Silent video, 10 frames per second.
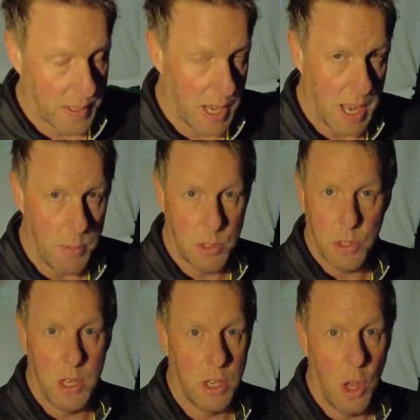It was
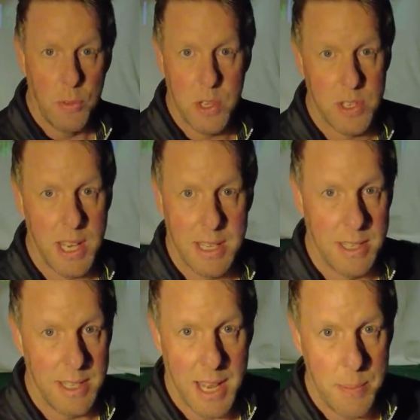just a golf
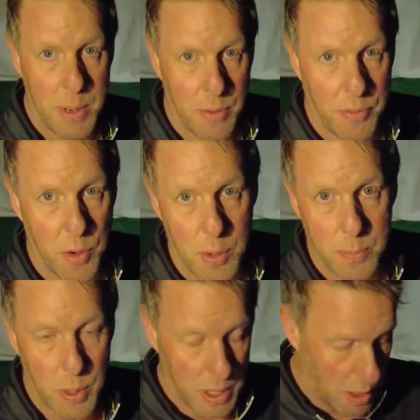society day, a bit of fun,
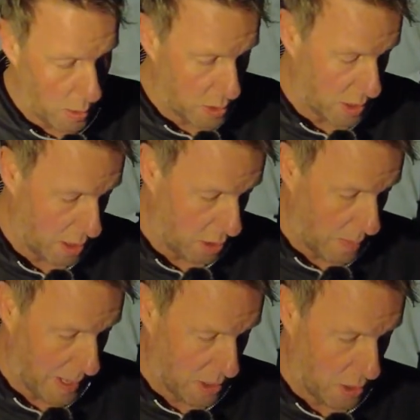but you know, always trying to do
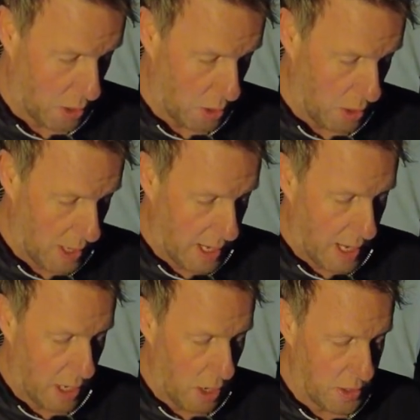your best score.
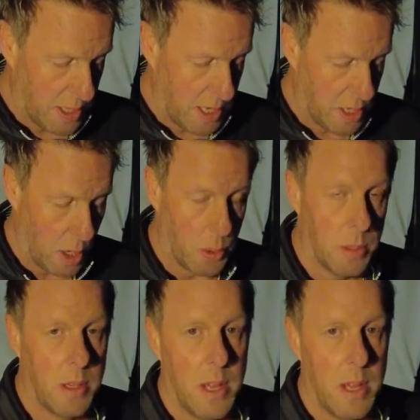I got onto this hole,